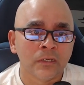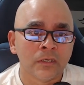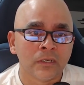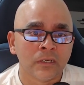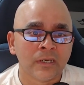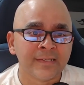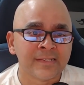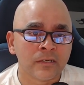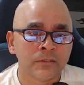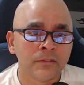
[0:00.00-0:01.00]
Uh, I
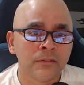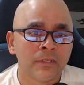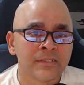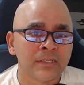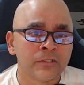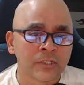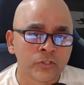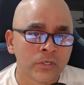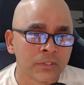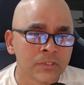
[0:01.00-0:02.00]
started as a texture
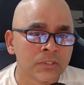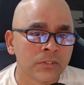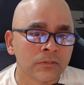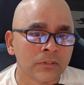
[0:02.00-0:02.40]
artist